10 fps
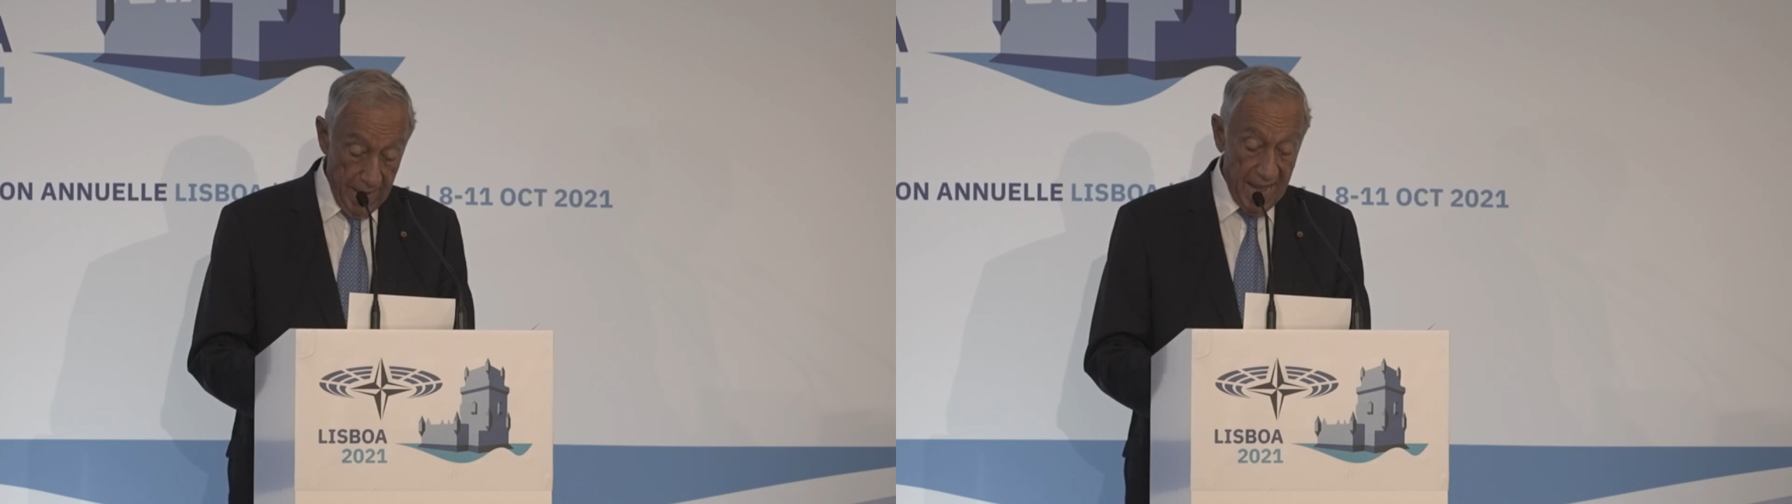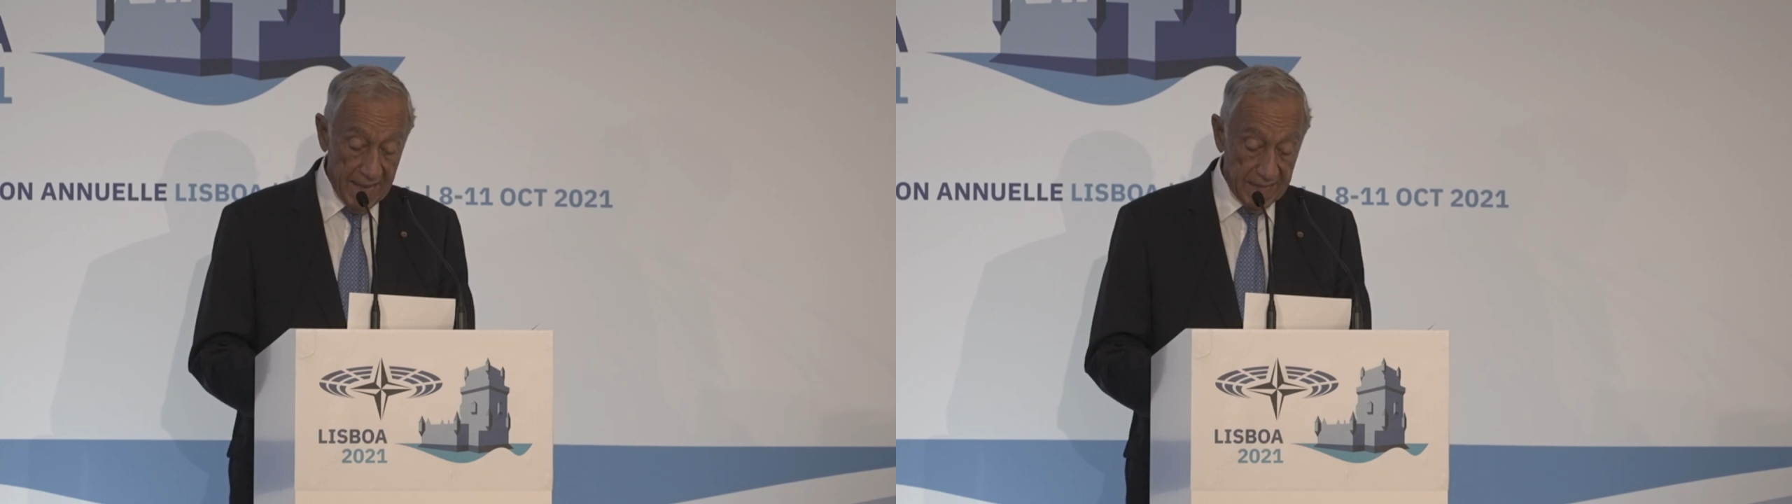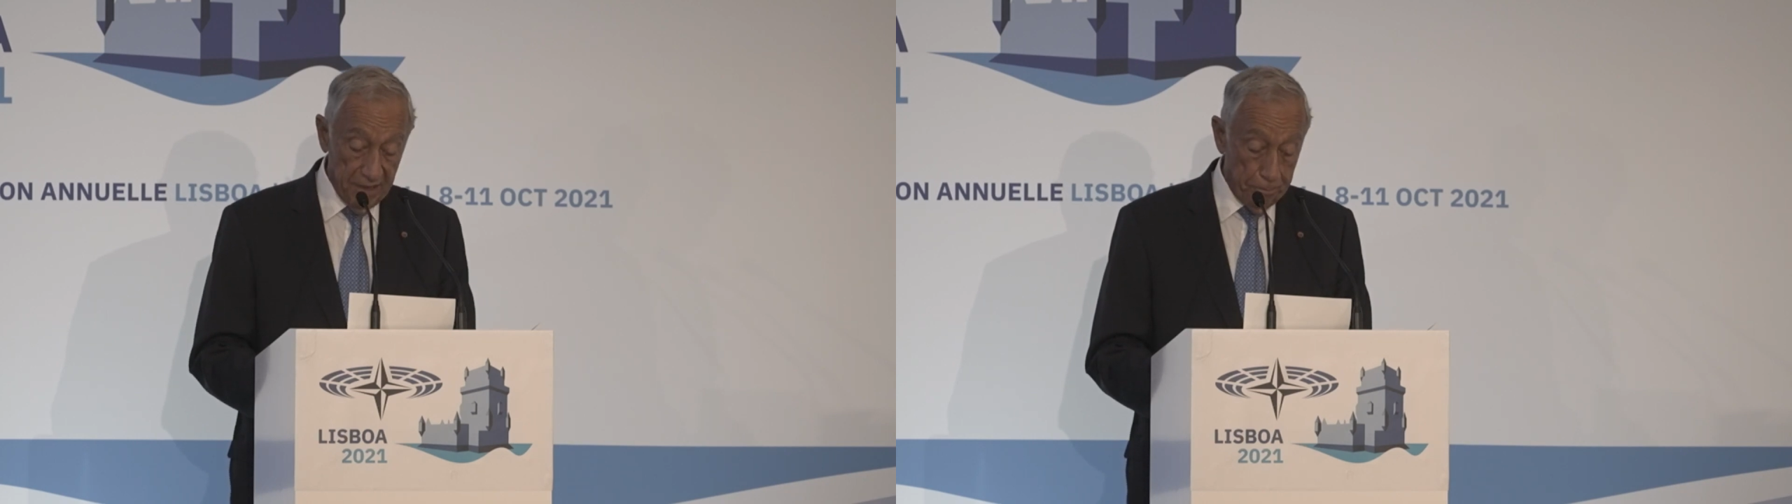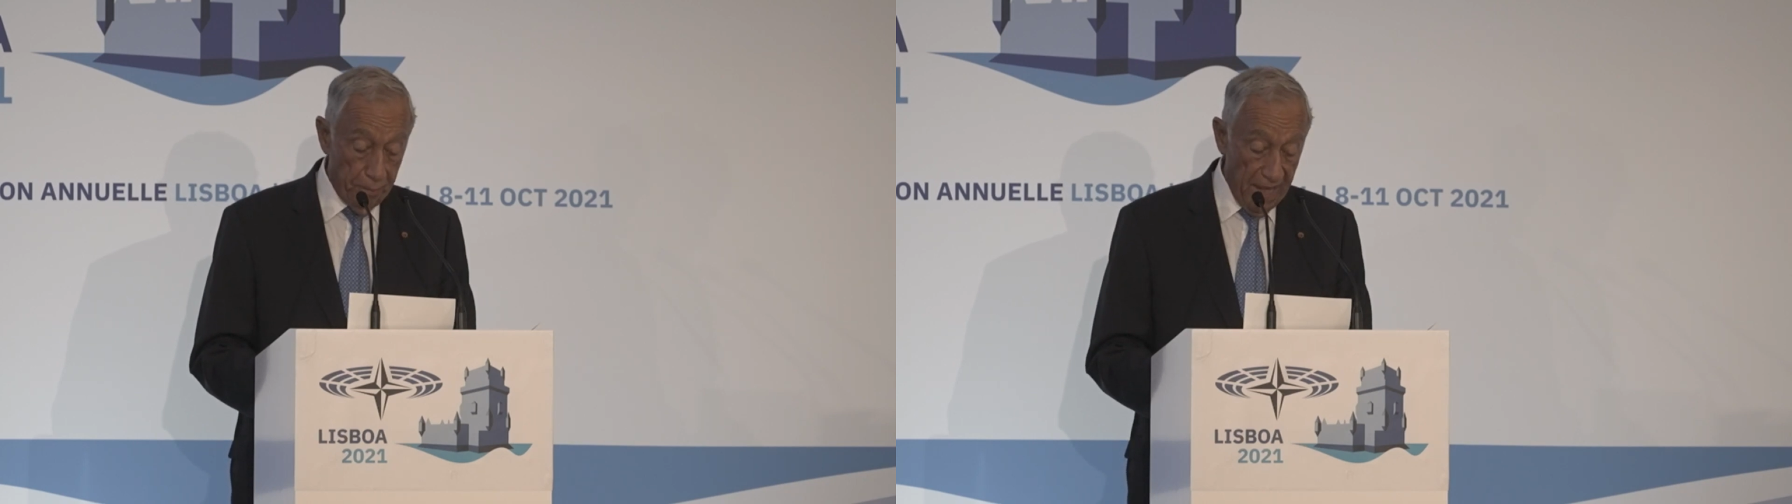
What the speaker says: active